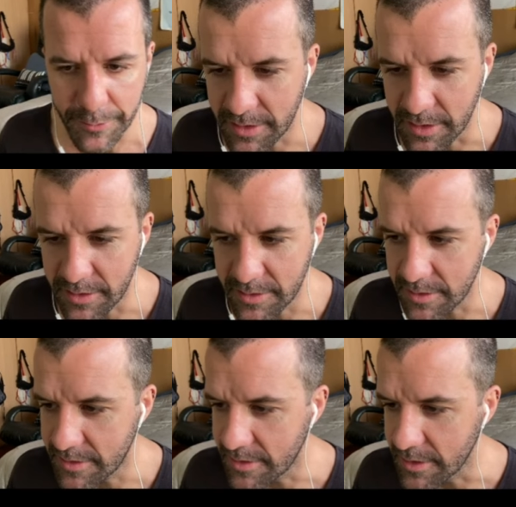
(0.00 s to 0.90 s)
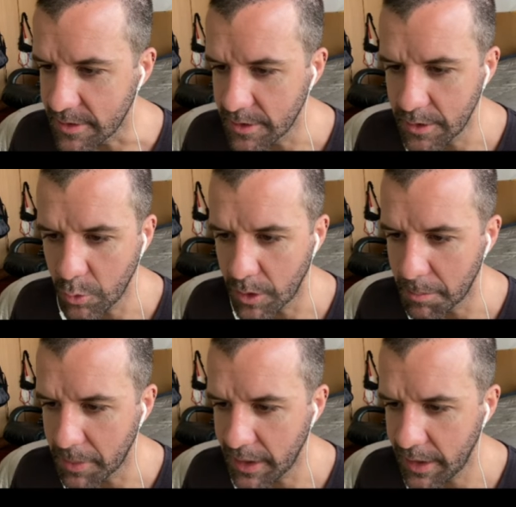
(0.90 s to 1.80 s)
So let's just see here.
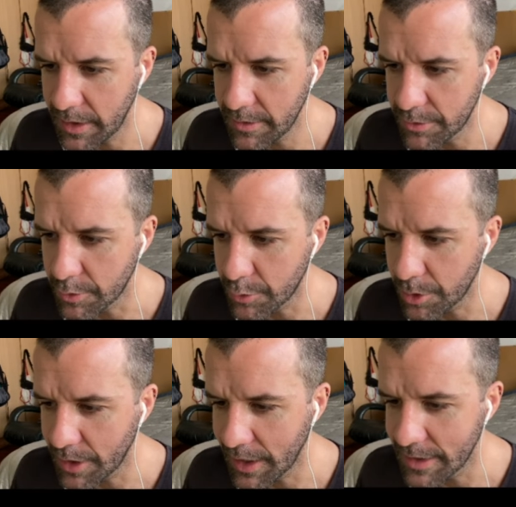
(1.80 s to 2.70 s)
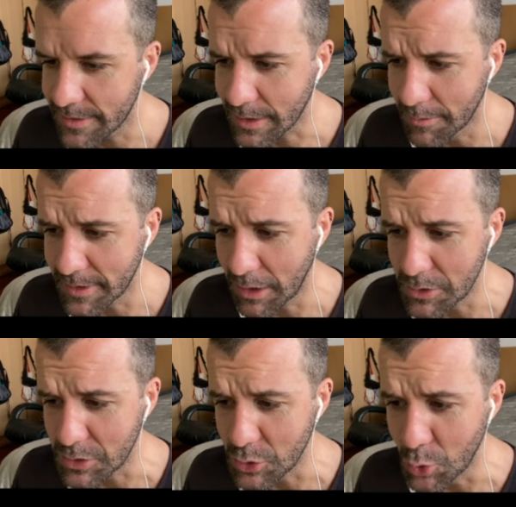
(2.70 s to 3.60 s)
1 bed for 4 nights comes
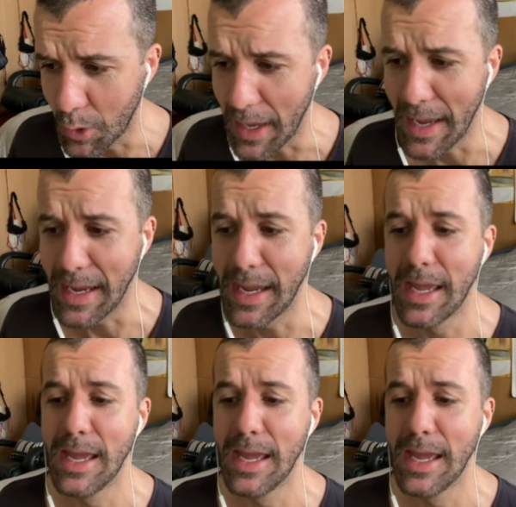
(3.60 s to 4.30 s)
out to a